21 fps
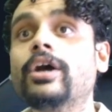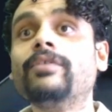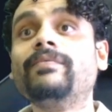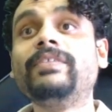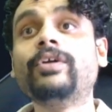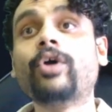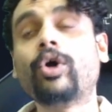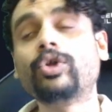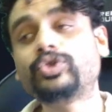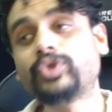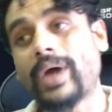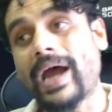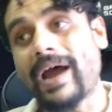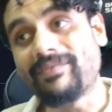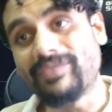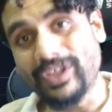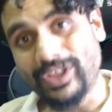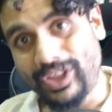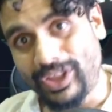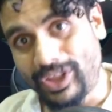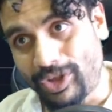We also have
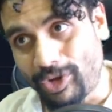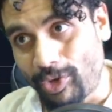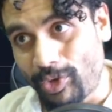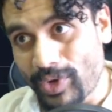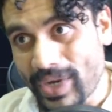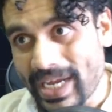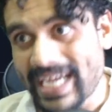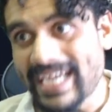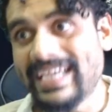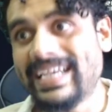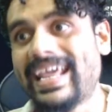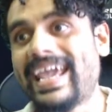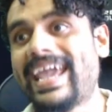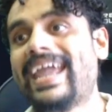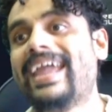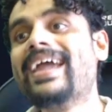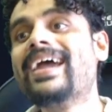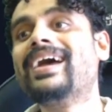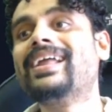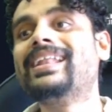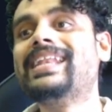the
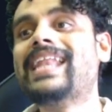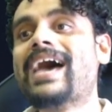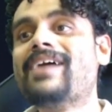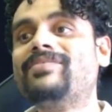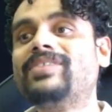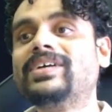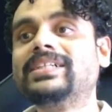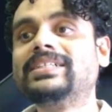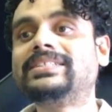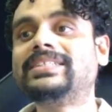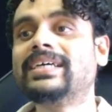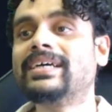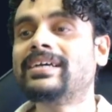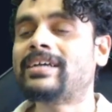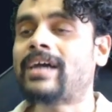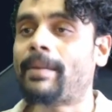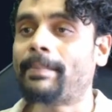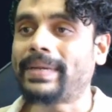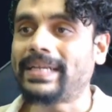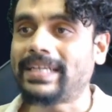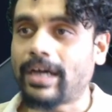3-day levels
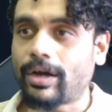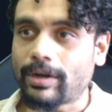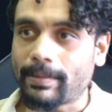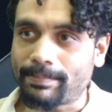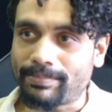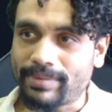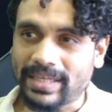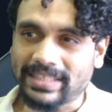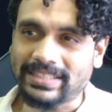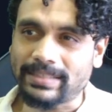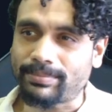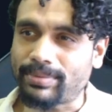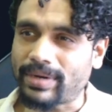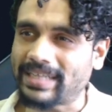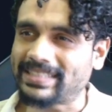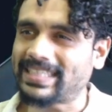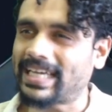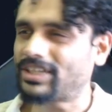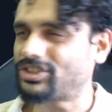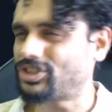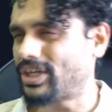coming down and pressing
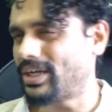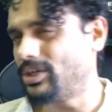price action.